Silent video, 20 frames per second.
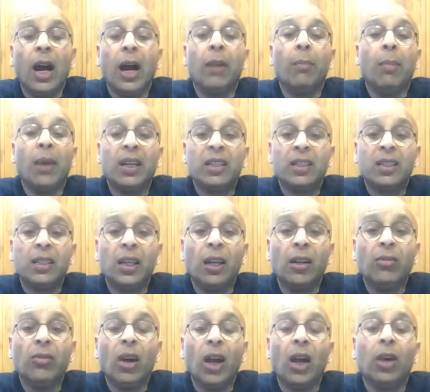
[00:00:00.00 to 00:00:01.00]
I
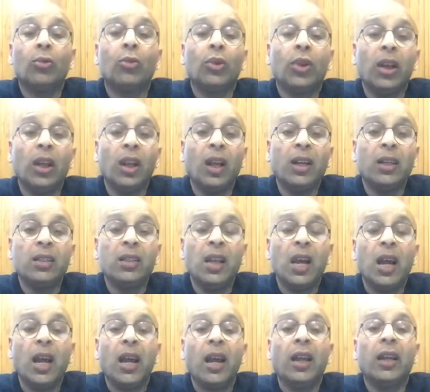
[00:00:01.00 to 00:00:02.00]
myself have realized,
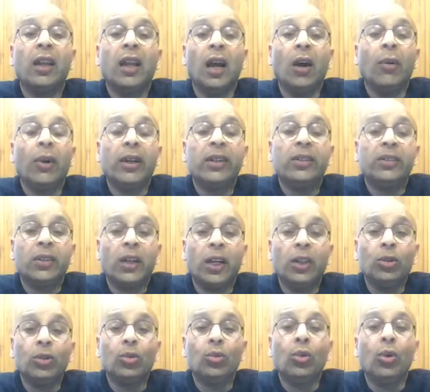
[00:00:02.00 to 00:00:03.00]
and now I try
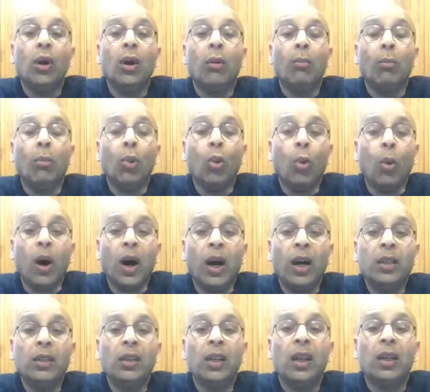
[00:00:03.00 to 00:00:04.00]
to move
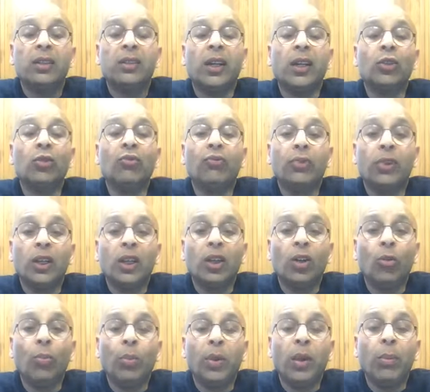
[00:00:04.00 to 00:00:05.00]
on, try to
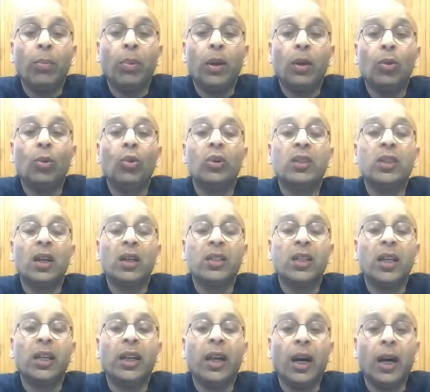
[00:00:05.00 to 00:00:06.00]
forgive people who does
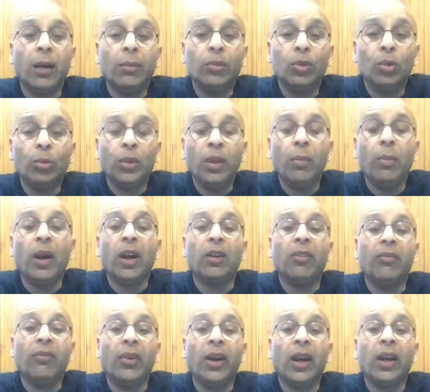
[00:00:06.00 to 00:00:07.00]
any harm to me. Matter
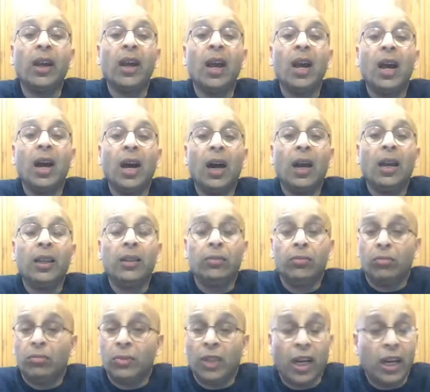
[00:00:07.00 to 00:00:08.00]
of fact, I
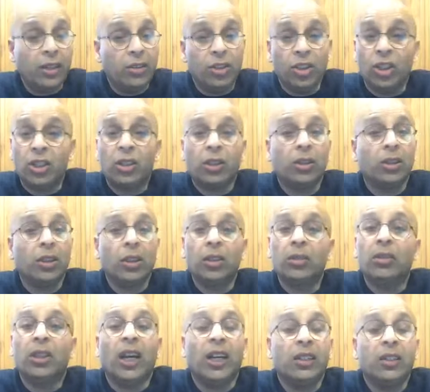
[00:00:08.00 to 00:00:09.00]
just
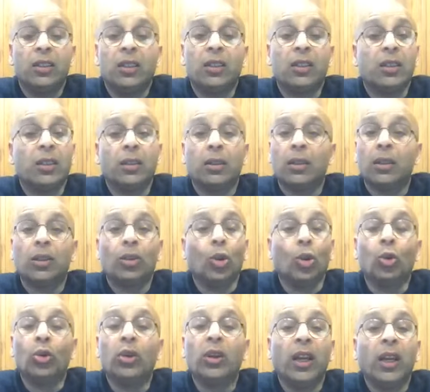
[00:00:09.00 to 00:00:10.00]

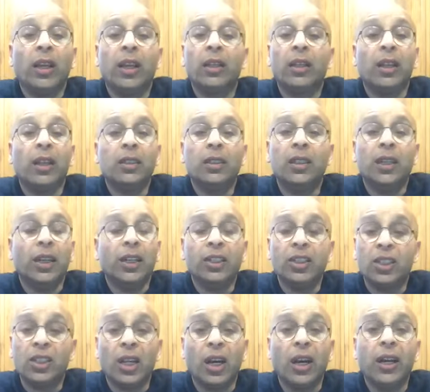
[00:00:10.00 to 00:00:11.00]
don't take it anything
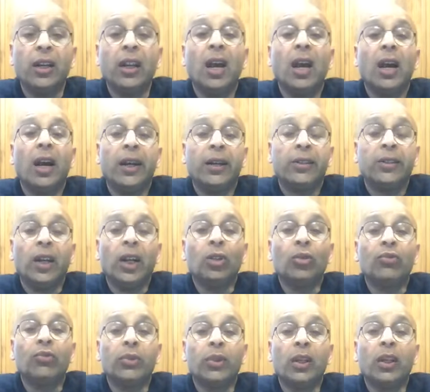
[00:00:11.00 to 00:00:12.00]
inside. I try
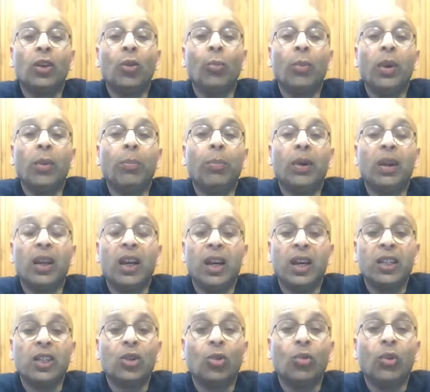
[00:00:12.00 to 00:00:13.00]
to forgive people
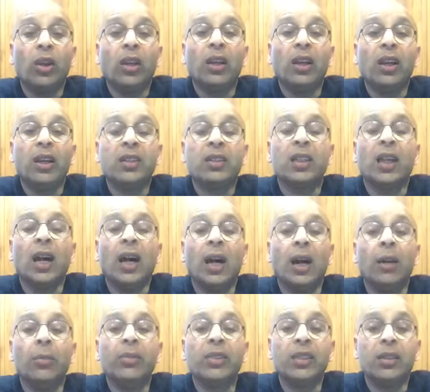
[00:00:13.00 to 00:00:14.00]
as quickly as the
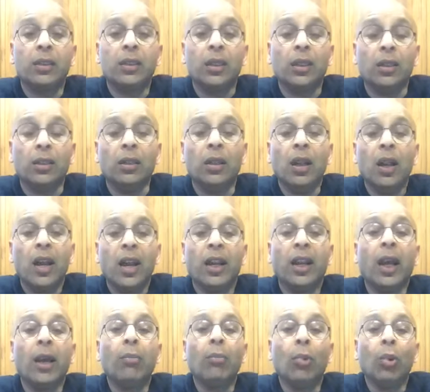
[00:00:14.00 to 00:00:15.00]
harm is done,
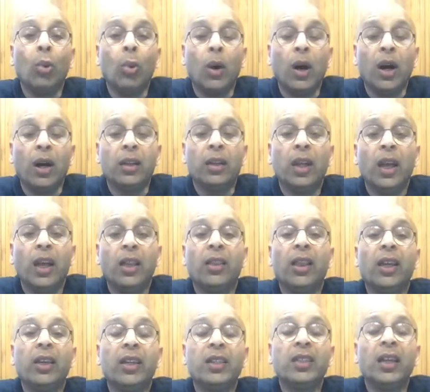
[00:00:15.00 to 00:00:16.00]
and I move on. And
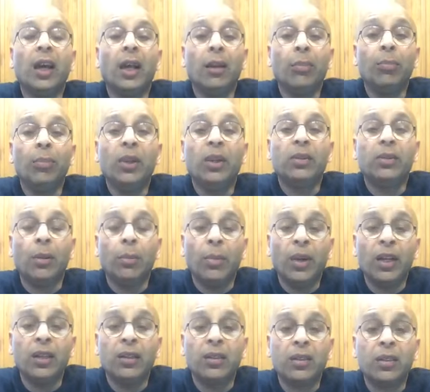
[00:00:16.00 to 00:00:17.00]
that has helped me
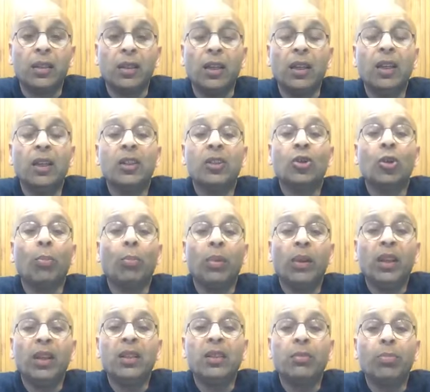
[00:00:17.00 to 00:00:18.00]
tremendously. So
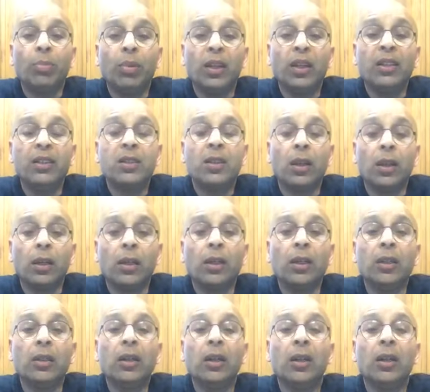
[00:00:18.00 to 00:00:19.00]
please
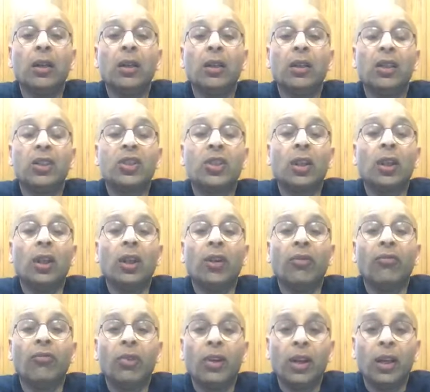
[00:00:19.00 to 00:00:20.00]
learn the skill
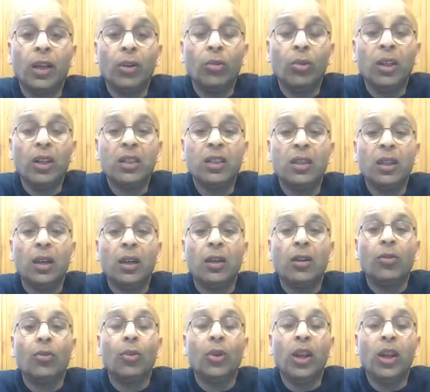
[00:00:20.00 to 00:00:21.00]
of forgiveness.
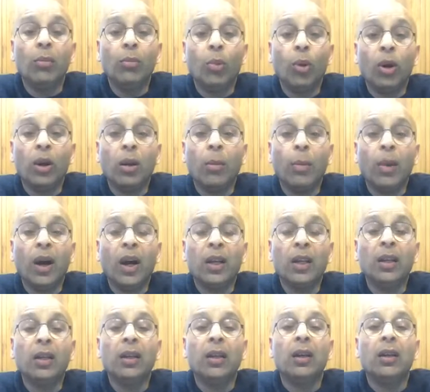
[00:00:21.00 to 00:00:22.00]
Read more about
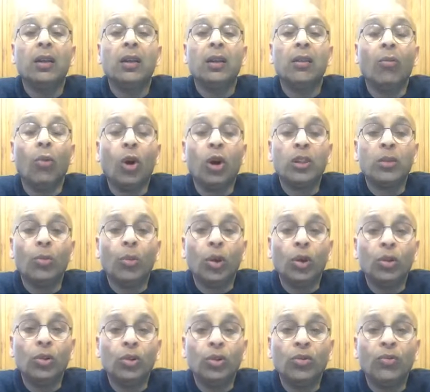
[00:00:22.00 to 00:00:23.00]
it. Watch more
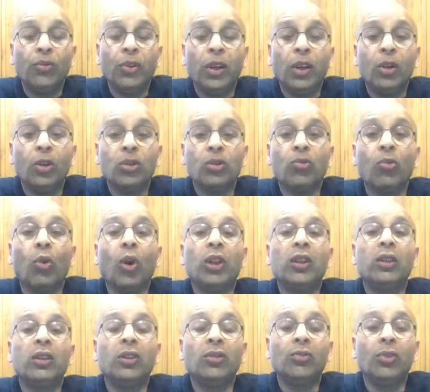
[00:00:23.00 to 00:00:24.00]
YouTube videos.
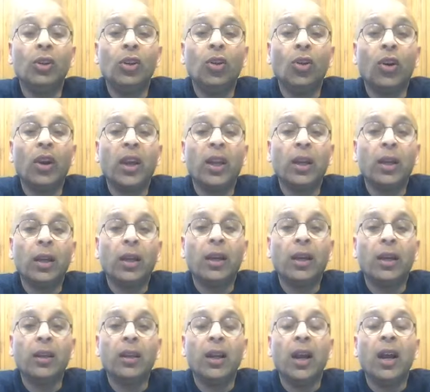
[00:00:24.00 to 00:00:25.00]
Watch this video again and
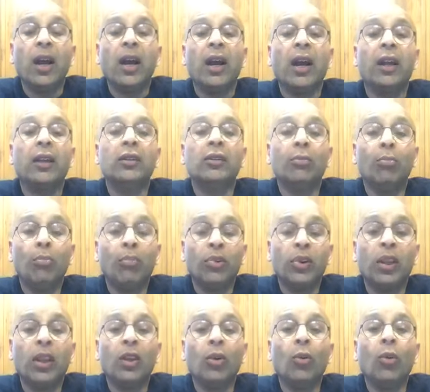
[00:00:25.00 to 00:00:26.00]
again, and
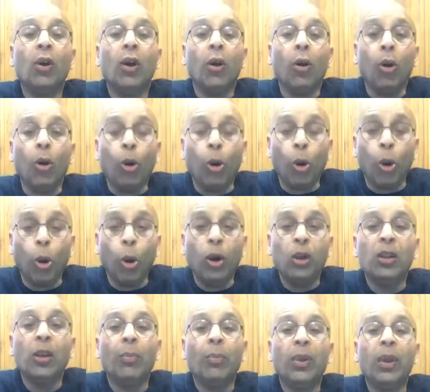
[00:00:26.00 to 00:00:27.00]
forgive all
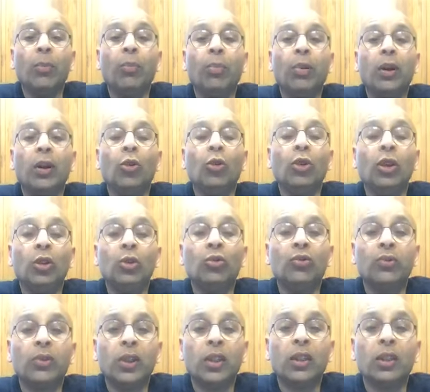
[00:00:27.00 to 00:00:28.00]
the people you need to
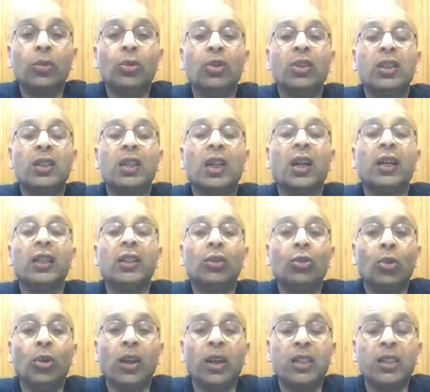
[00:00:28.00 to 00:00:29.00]
forgive starting
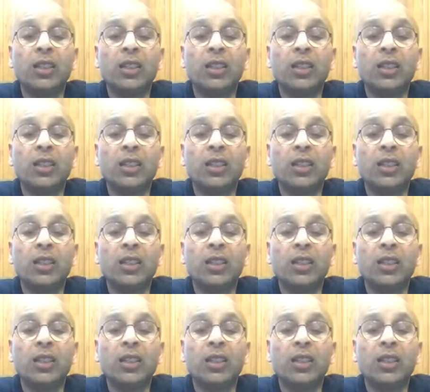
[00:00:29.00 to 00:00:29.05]
today.